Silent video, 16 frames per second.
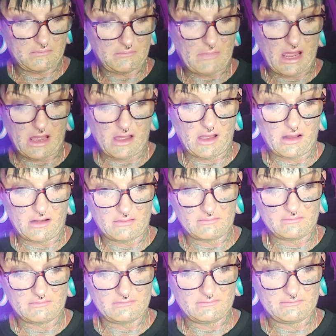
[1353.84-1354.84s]
my art
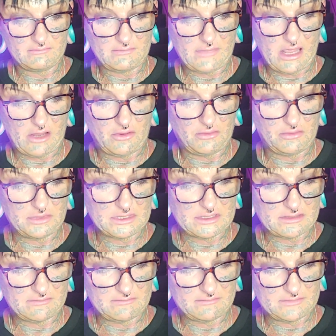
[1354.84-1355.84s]

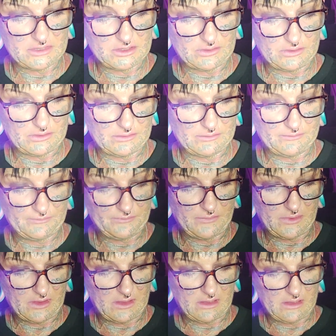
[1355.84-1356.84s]
helps. So
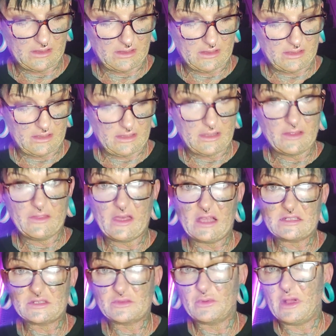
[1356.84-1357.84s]

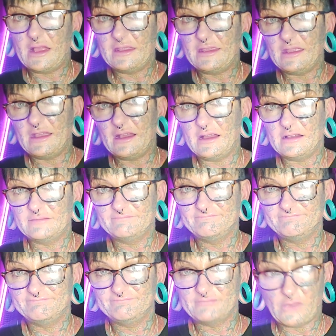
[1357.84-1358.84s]
that's why I
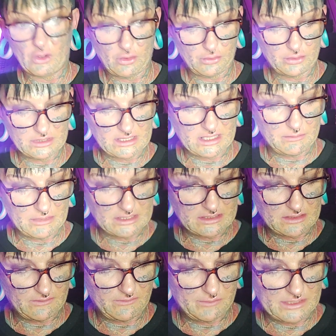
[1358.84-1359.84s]
always keep
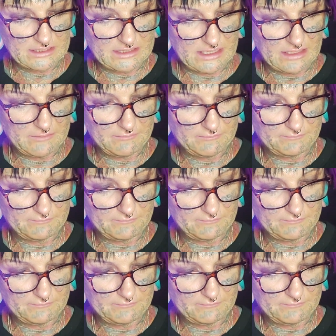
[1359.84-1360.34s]
myself busy.